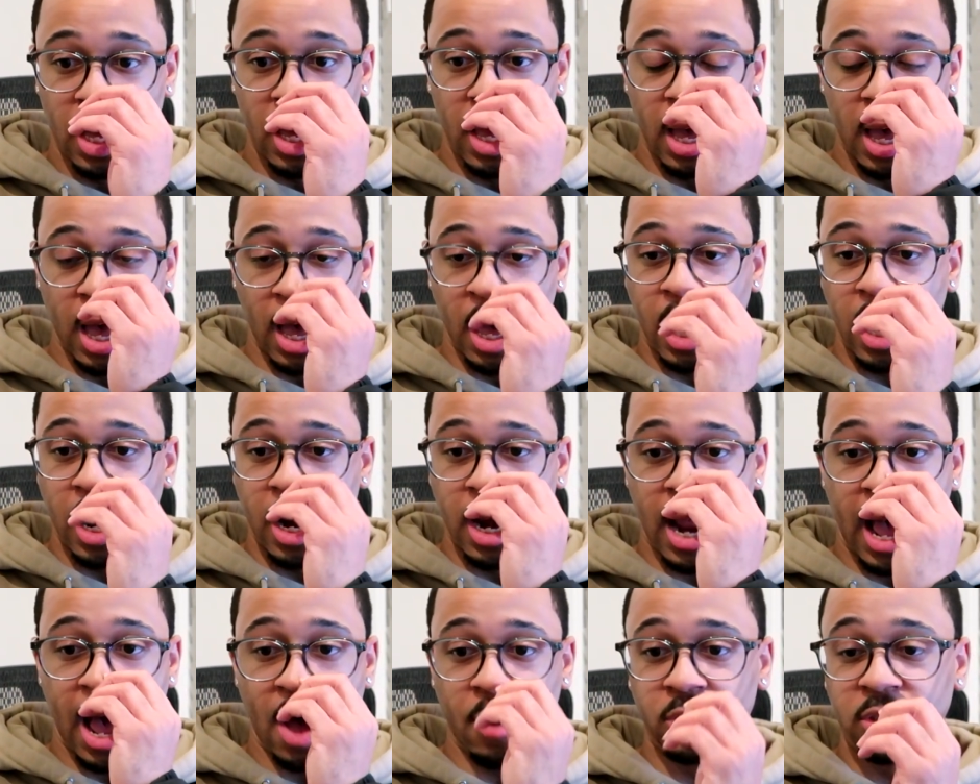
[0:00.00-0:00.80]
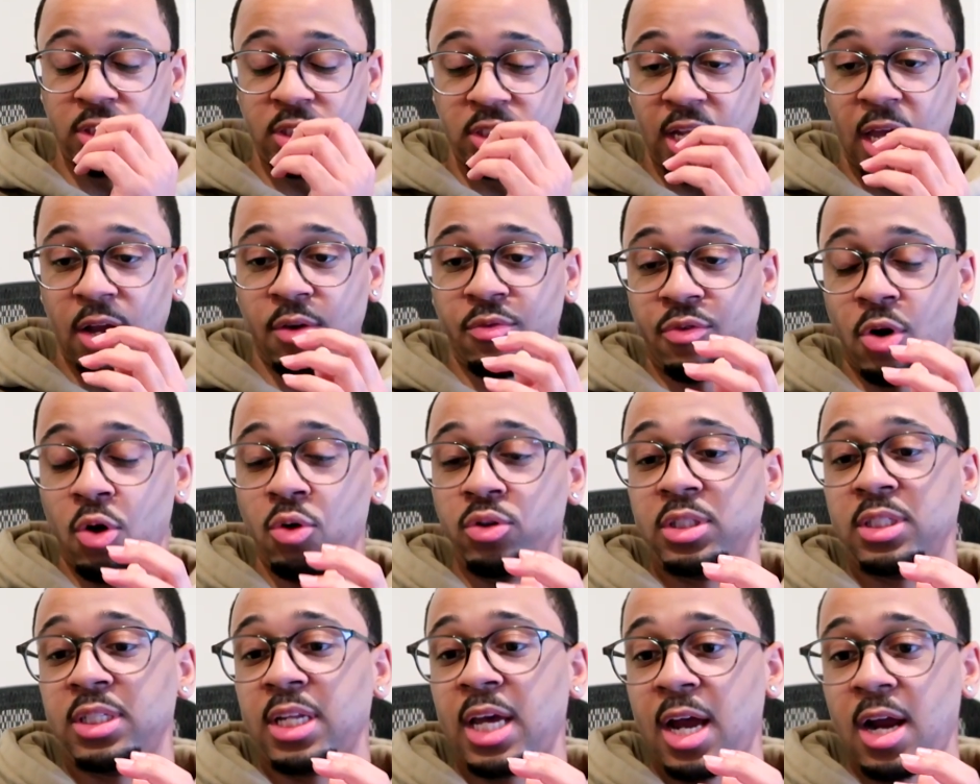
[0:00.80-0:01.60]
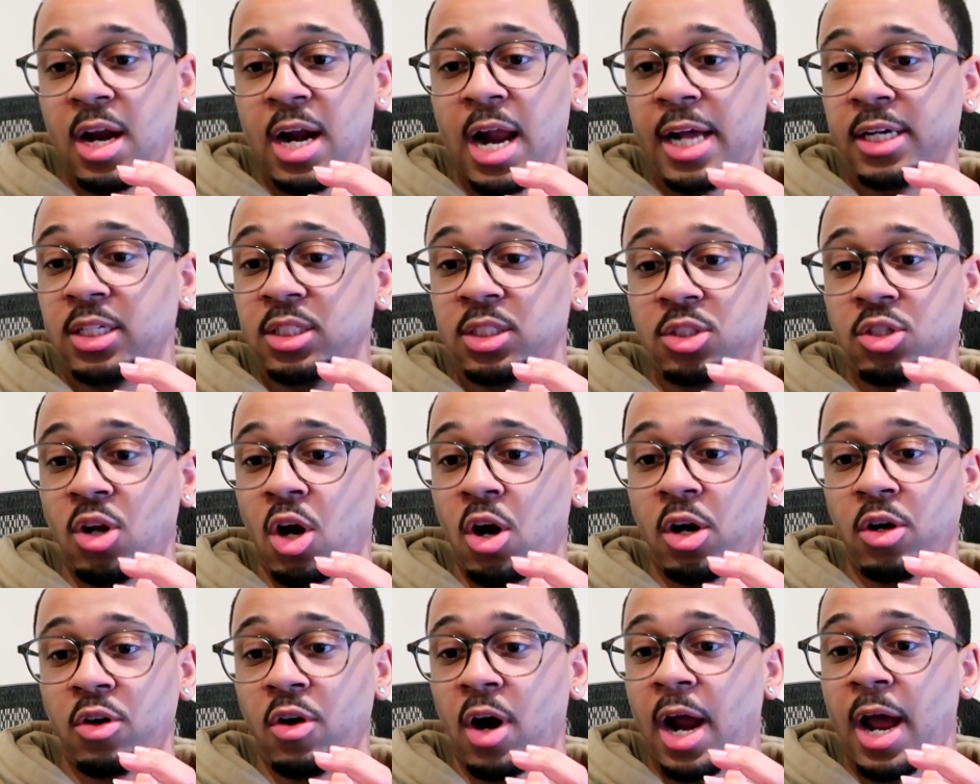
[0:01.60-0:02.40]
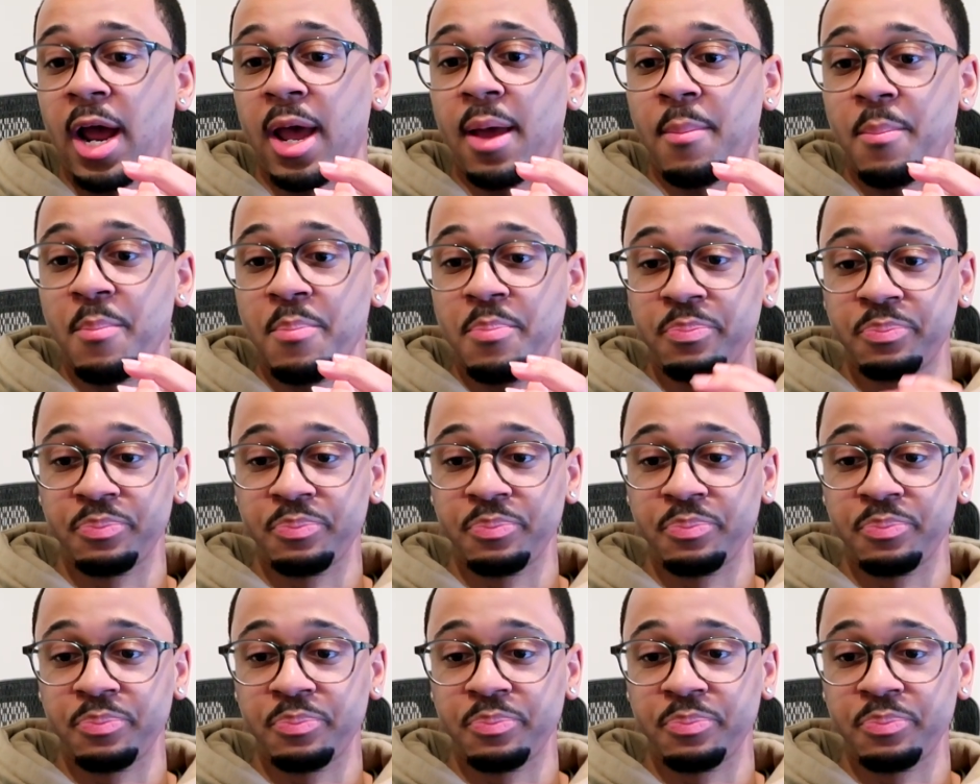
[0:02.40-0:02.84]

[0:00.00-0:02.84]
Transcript: And I was just, like, frozen there, and I just started crying.